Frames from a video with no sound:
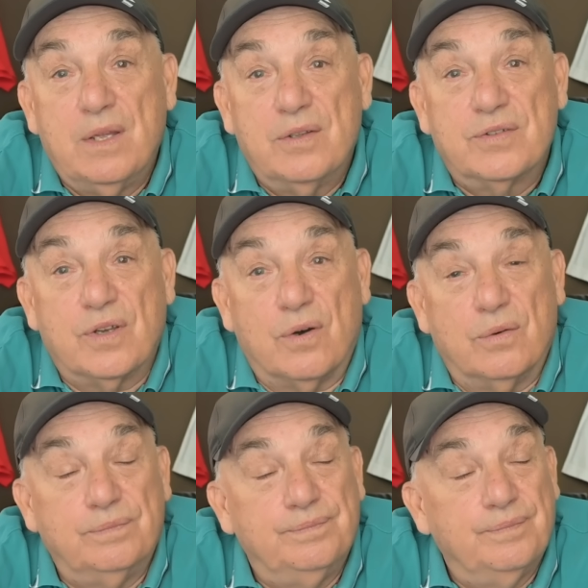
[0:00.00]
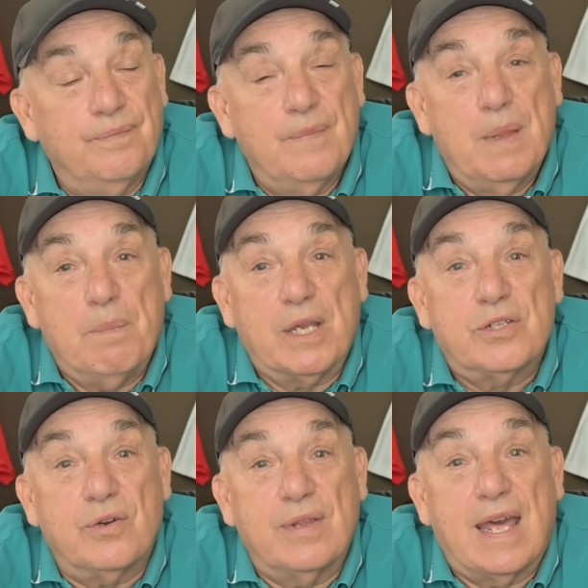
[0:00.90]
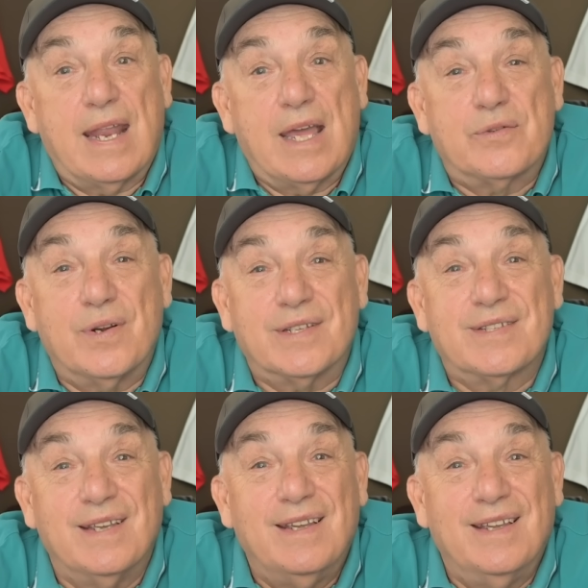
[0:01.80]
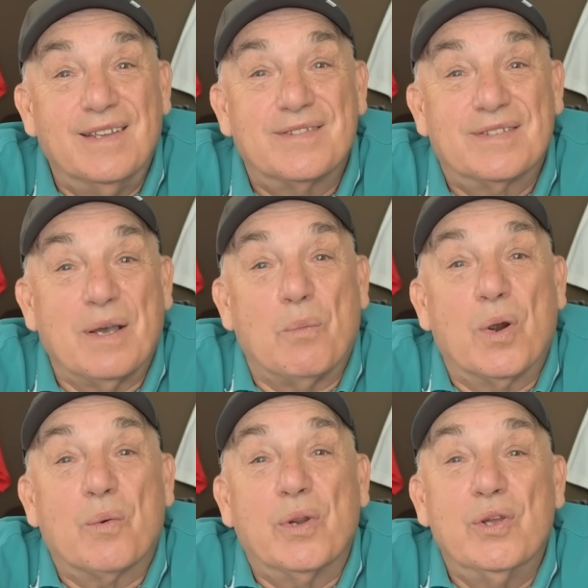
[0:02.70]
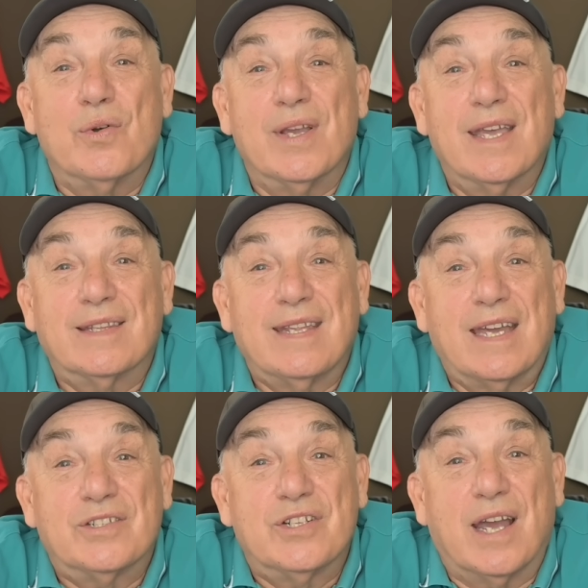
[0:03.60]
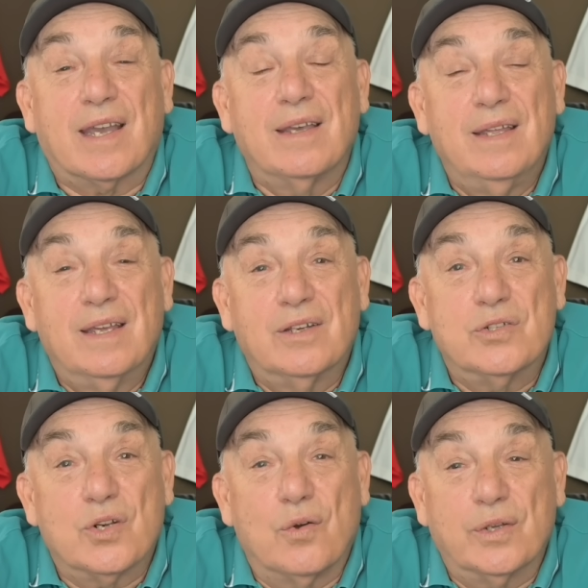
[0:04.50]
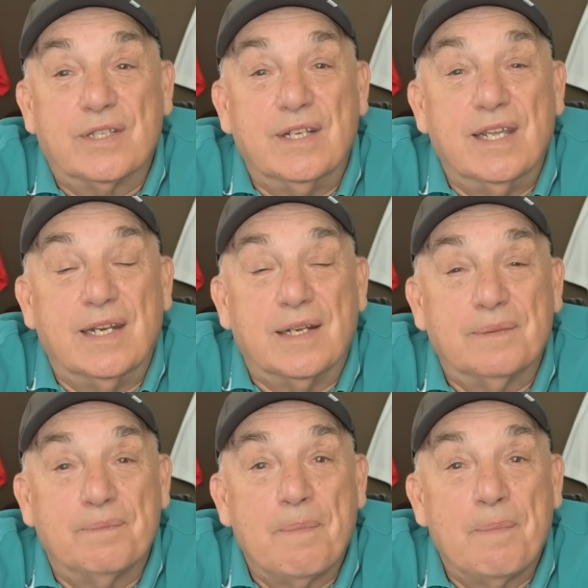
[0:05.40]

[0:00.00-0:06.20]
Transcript: So make sure that address is somewhere where you can get that check because you're going to need it.